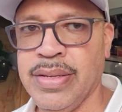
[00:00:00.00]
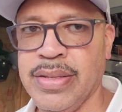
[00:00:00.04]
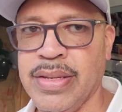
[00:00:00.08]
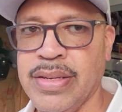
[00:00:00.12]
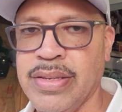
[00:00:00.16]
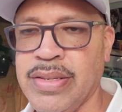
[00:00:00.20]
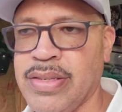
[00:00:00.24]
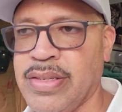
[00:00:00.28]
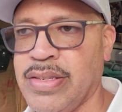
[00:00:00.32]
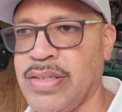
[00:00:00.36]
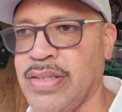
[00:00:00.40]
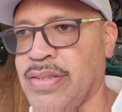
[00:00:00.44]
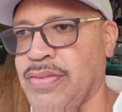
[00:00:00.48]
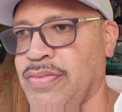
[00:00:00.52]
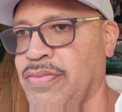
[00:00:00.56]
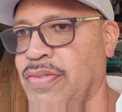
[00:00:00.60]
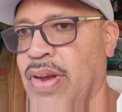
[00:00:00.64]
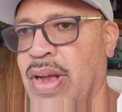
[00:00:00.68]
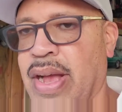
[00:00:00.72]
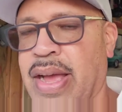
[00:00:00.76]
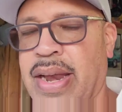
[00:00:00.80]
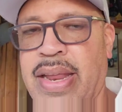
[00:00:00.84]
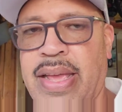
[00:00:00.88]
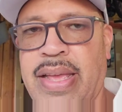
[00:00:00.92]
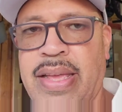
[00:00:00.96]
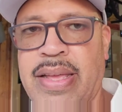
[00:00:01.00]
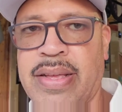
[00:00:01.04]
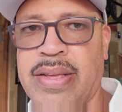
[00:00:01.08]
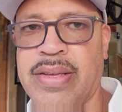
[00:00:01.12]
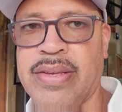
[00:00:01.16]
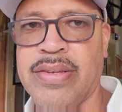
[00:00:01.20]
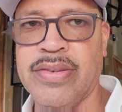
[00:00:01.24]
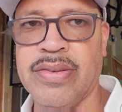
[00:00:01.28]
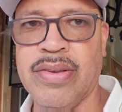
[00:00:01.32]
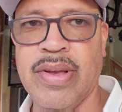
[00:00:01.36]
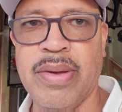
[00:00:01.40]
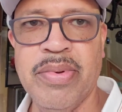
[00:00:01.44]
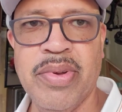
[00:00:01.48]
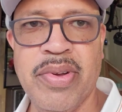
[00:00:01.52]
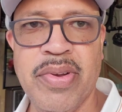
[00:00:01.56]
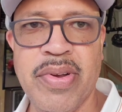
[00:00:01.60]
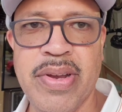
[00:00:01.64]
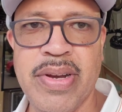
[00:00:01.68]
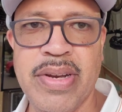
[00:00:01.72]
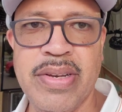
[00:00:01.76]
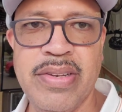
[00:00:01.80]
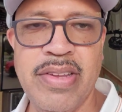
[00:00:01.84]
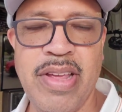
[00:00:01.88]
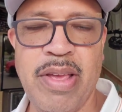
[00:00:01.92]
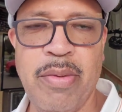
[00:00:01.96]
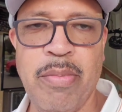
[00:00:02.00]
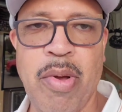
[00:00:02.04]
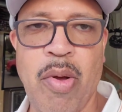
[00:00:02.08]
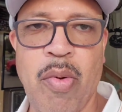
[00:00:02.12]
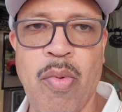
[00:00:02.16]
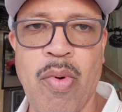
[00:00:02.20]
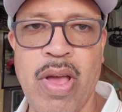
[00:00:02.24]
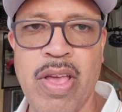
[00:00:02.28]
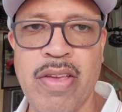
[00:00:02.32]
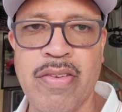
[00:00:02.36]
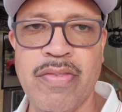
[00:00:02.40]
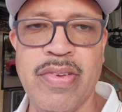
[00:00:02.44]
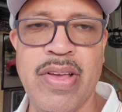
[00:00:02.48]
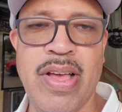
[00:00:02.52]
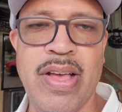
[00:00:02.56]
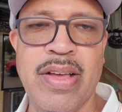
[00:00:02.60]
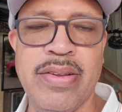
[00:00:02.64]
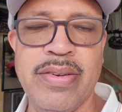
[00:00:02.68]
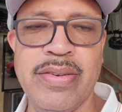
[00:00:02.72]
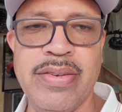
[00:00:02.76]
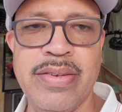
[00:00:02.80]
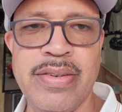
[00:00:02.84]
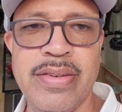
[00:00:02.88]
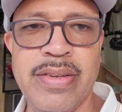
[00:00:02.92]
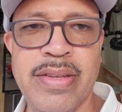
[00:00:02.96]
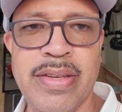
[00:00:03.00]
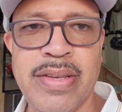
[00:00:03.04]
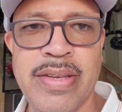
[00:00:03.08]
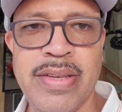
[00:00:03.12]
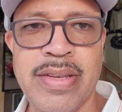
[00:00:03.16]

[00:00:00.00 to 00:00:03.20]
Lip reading: This is Friday, so I'm going to take my wife out and